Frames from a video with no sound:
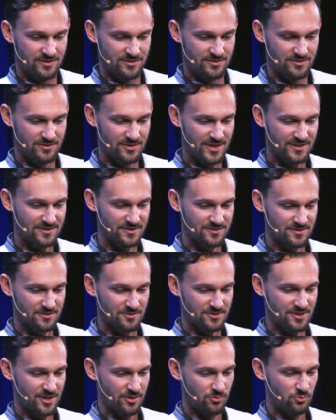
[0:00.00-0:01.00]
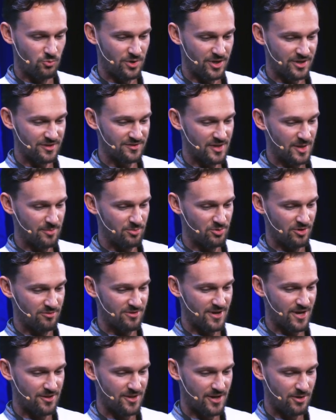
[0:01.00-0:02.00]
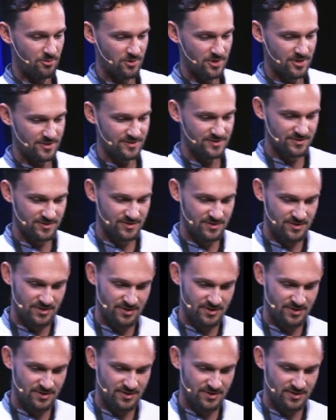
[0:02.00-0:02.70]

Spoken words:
So that's kind of one example of how that works.